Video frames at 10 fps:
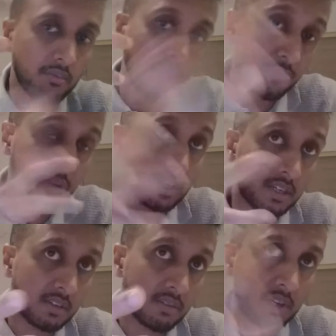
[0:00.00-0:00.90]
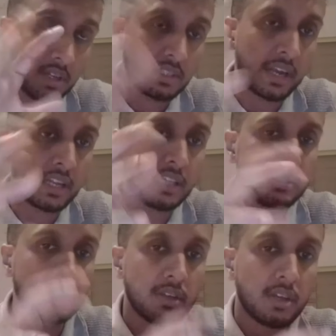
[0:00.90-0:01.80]
different
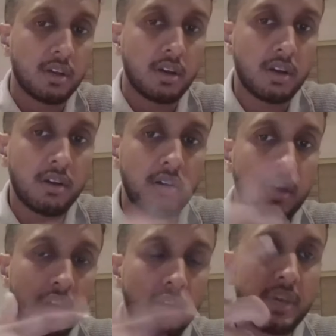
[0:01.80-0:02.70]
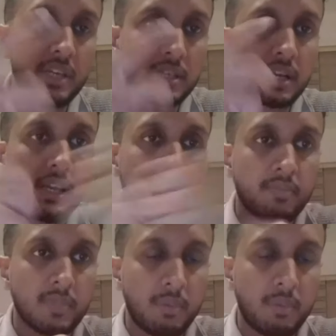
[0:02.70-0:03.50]
statins uh, are basically